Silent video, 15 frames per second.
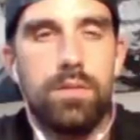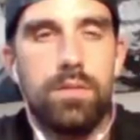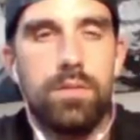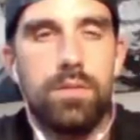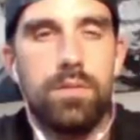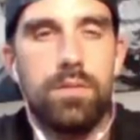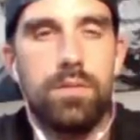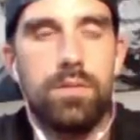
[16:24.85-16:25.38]

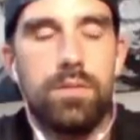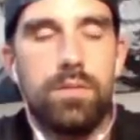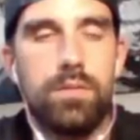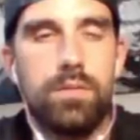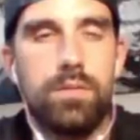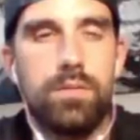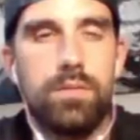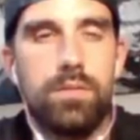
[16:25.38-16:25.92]

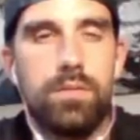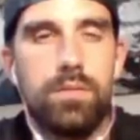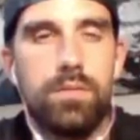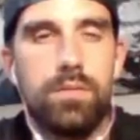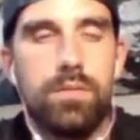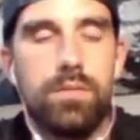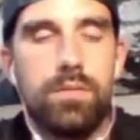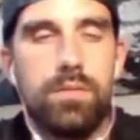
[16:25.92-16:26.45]

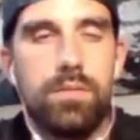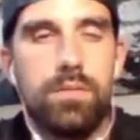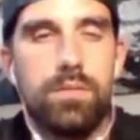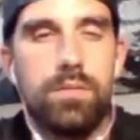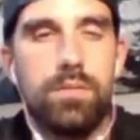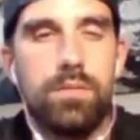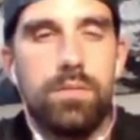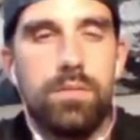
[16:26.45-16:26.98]

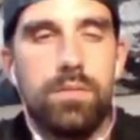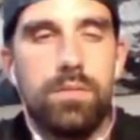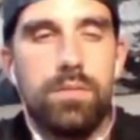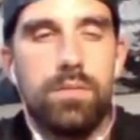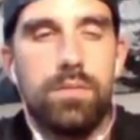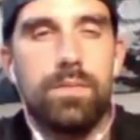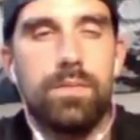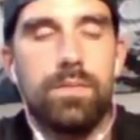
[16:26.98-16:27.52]

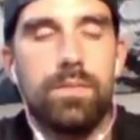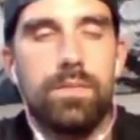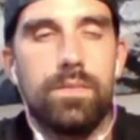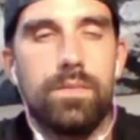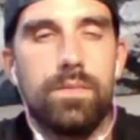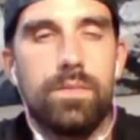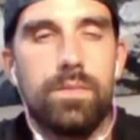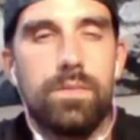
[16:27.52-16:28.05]

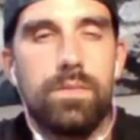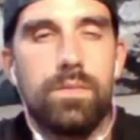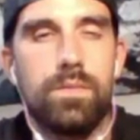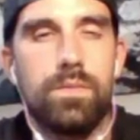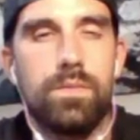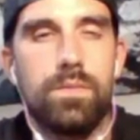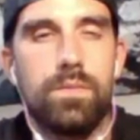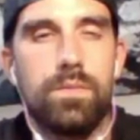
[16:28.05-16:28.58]

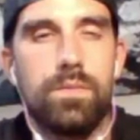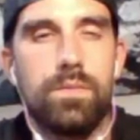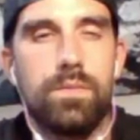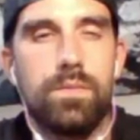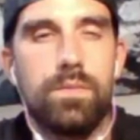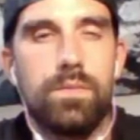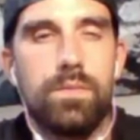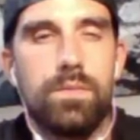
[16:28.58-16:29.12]

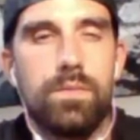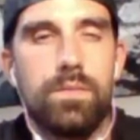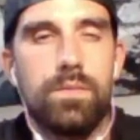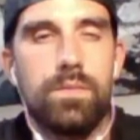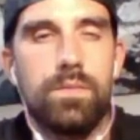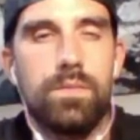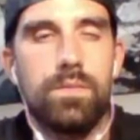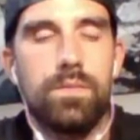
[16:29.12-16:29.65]

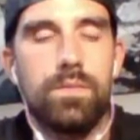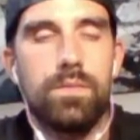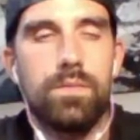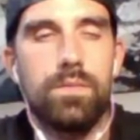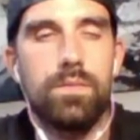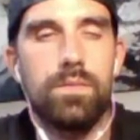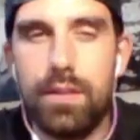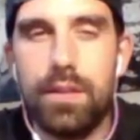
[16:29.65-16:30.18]

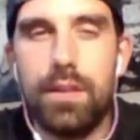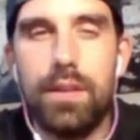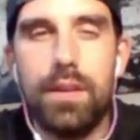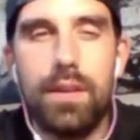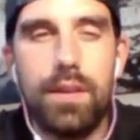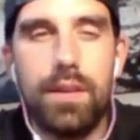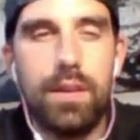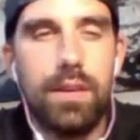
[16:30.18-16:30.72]

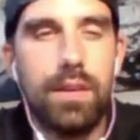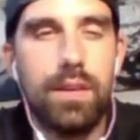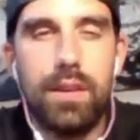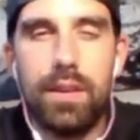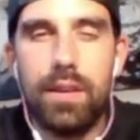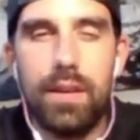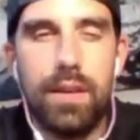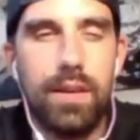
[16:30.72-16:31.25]

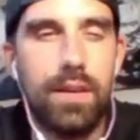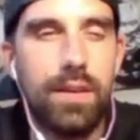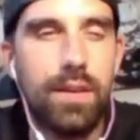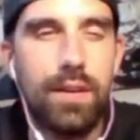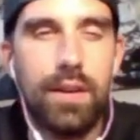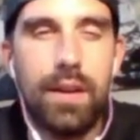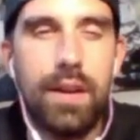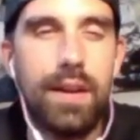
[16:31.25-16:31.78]

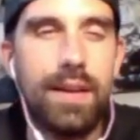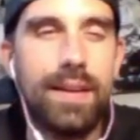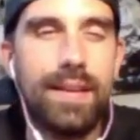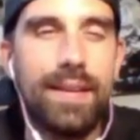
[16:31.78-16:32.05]
[no speech]